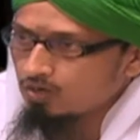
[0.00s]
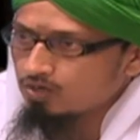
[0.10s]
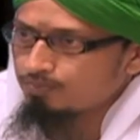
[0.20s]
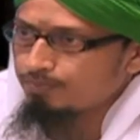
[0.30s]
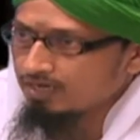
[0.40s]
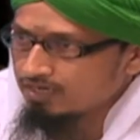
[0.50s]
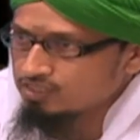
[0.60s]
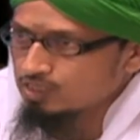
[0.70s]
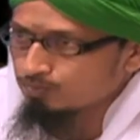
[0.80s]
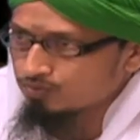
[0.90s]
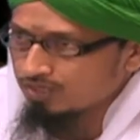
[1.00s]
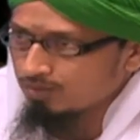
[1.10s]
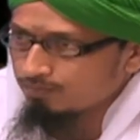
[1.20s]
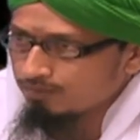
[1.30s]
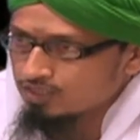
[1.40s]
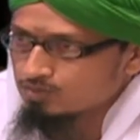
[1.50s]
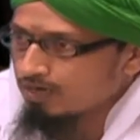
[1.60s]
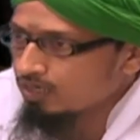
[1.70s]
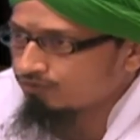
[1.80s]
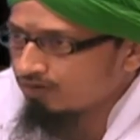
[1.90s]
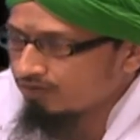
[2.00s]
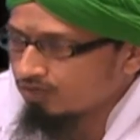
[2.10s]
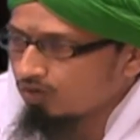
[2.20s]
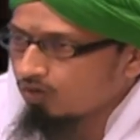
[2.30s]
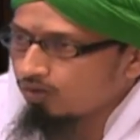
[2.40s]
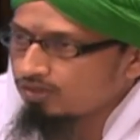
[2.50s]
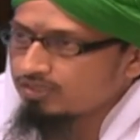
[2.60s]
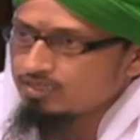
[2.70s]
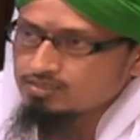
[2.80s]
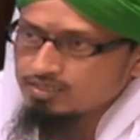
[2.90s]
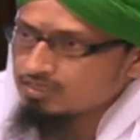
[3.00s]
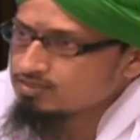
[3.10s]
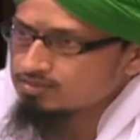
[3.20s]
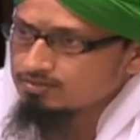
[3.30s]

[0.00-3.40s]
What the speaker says: or practicing Muslim in spite of having all these things?